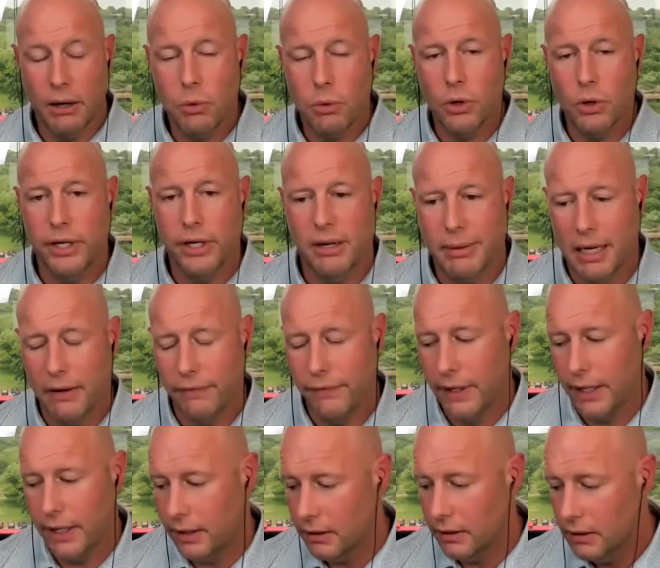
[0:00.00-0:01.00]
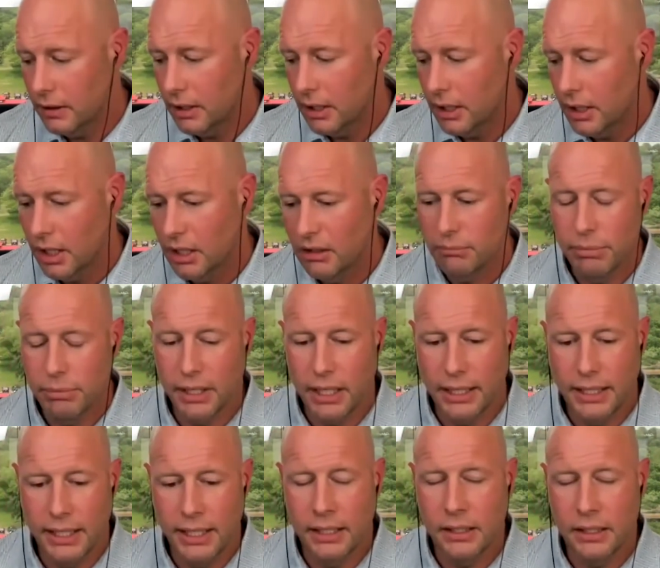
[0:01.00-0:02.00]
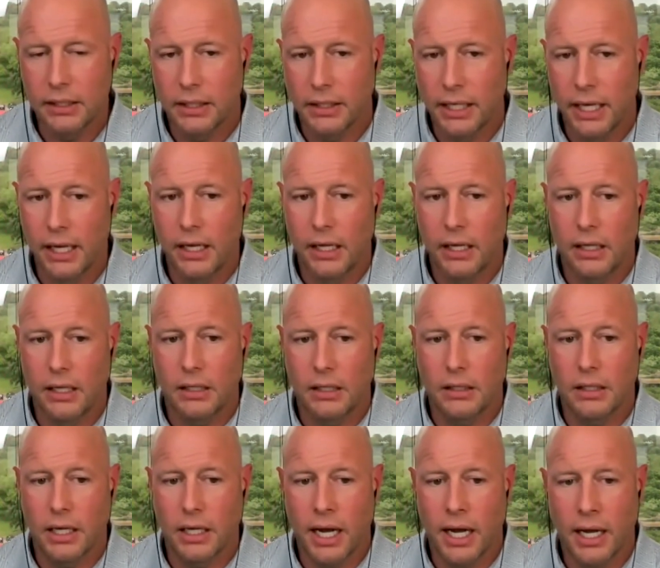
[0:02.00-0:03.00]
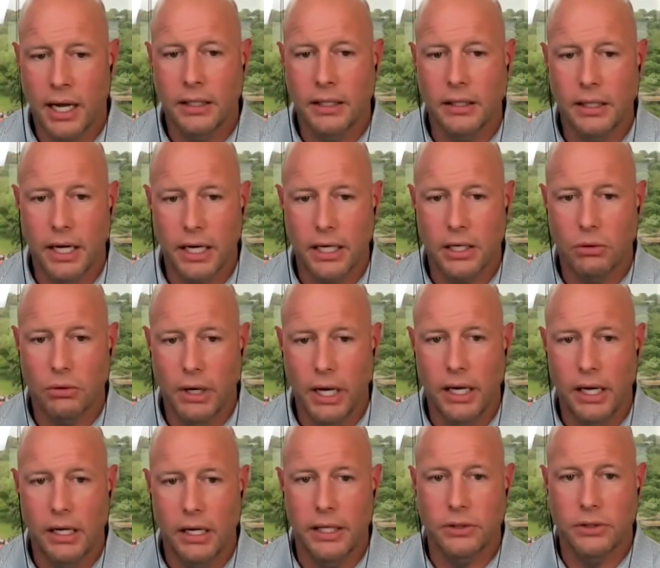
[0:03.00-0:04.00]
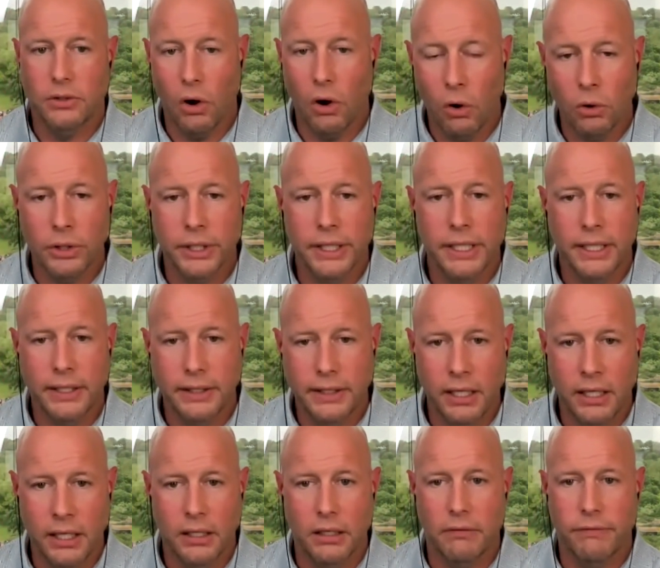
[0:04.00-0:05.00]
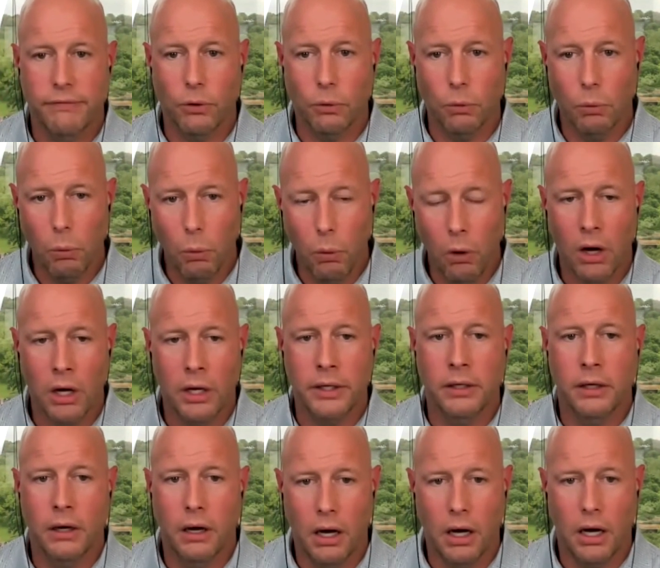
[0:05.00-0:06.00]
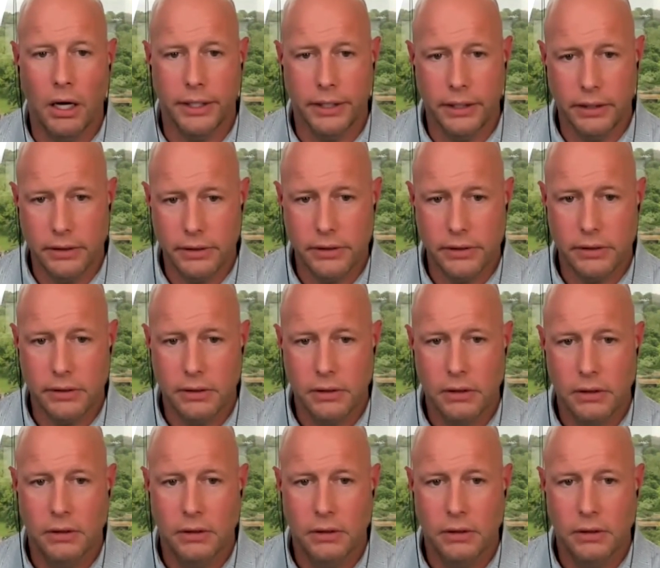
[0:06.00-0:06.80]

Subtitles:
I worried about that. But at the end of the day, the content that I create is only intended for one audience.